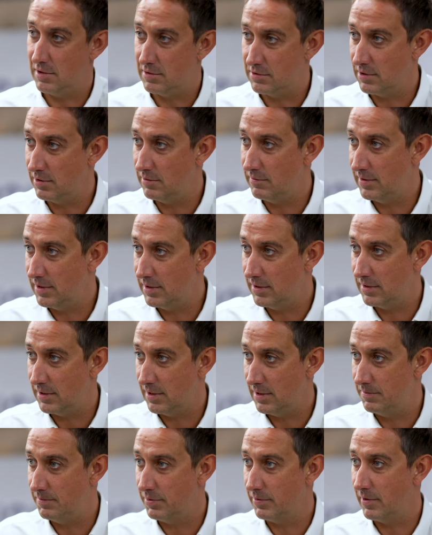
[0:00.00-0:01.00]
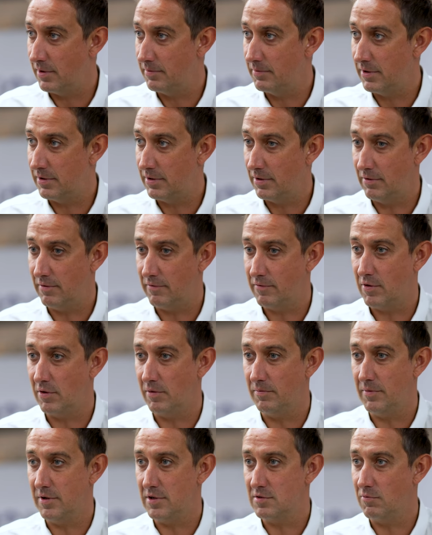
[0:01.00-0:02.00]
during the barometer of
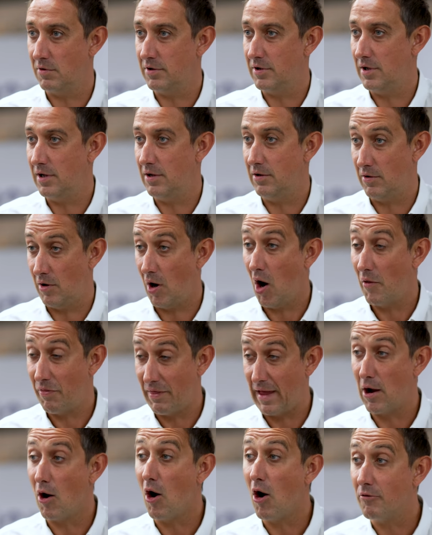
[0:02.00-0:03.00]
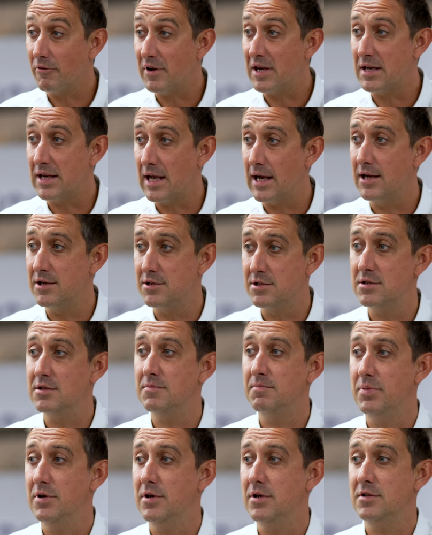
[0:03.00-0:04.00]
companies wanting, they are engaging
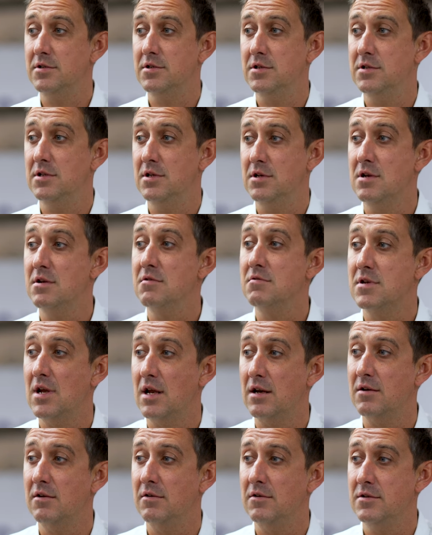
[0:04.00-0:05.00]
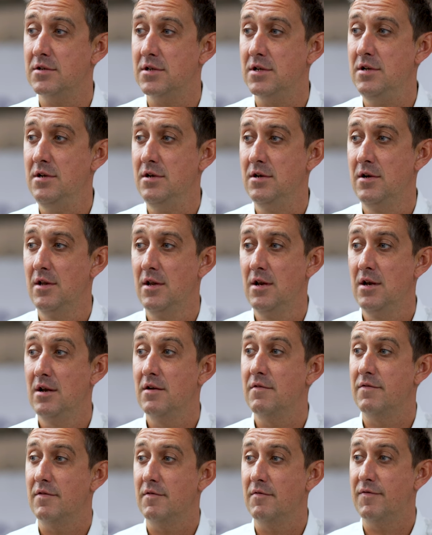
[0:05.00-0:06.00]
in purchasing new technology
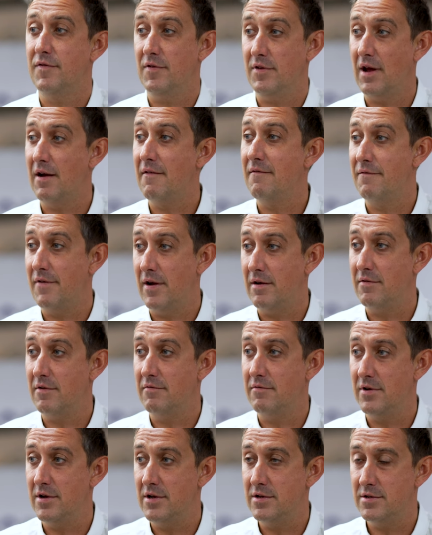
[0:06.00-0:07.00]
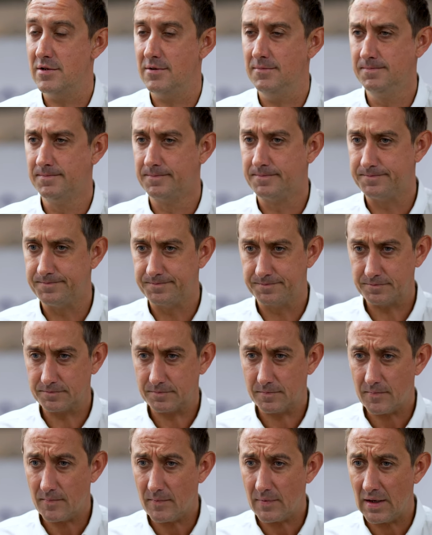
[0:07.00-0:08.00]
for that very reason.
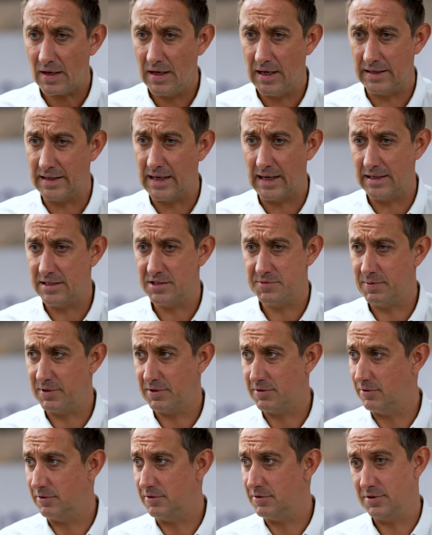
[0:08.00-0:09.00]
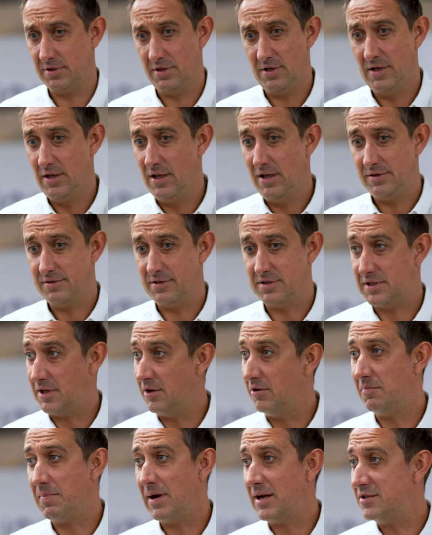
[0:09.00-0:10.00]
And that is because the
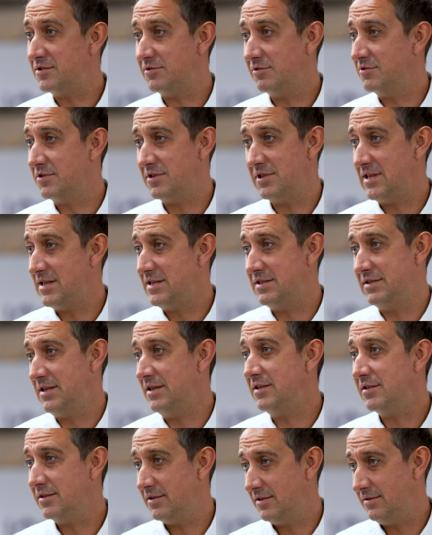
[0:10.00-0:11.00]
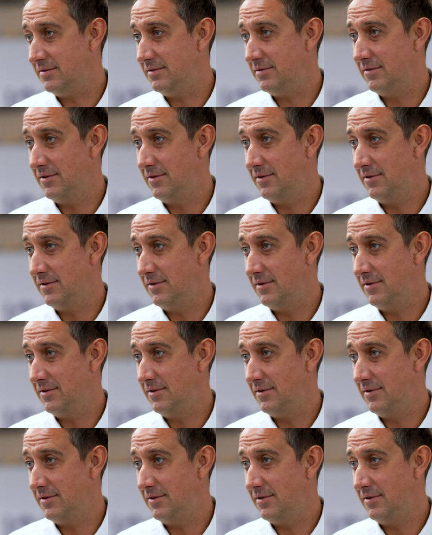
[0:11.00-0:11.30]
skill base doesn't exist.